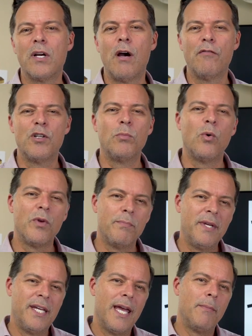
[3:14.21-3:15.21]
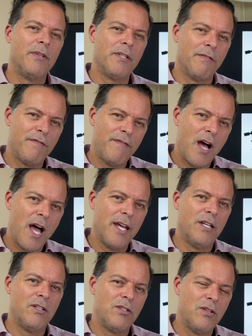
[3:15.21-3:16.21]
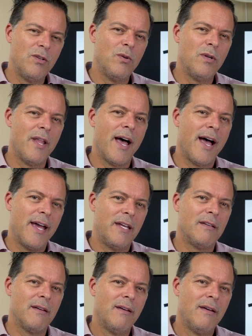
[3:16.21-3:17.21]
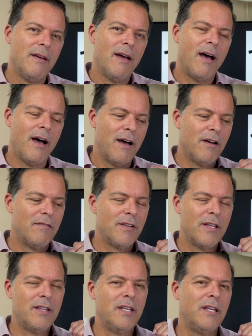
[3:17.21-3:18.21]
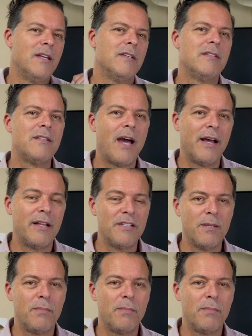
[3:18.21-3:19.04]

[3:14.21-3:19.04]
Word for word: comfortable with being able to fine tune the height of the stylus